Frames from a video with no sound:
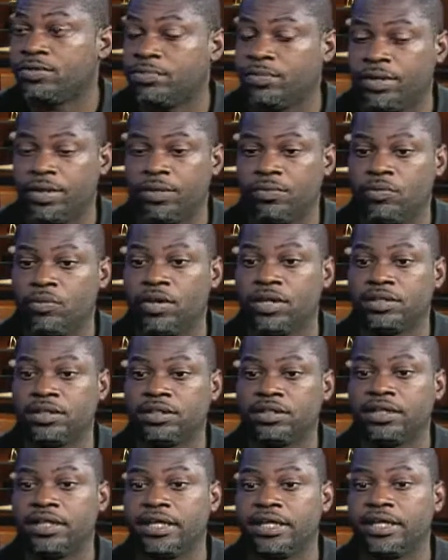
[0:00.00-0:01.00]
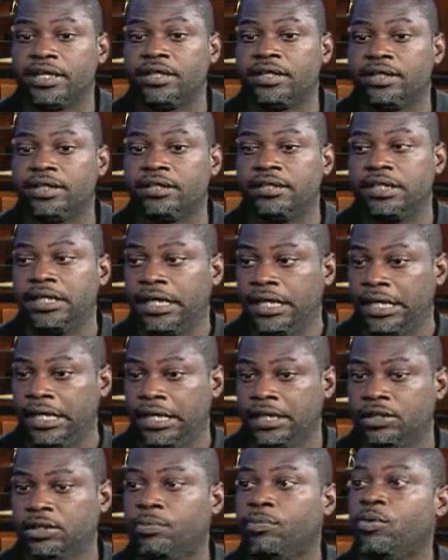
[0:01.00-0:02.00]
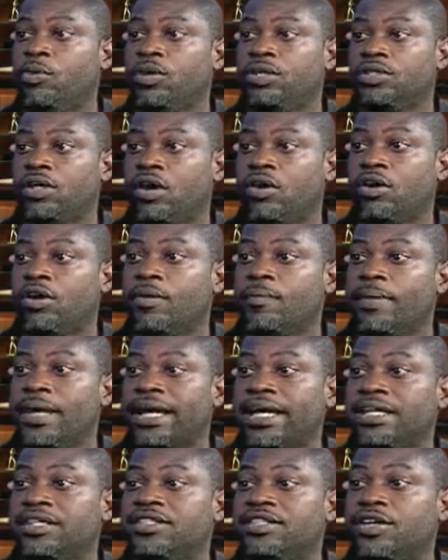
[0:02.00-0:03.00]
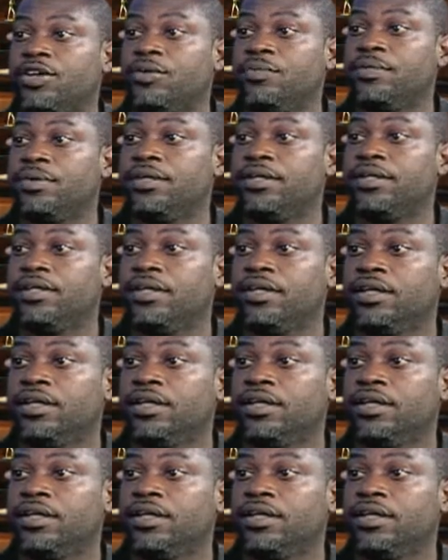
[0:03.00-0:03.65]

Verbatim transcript: But one thing is, the boys all come back and tell me,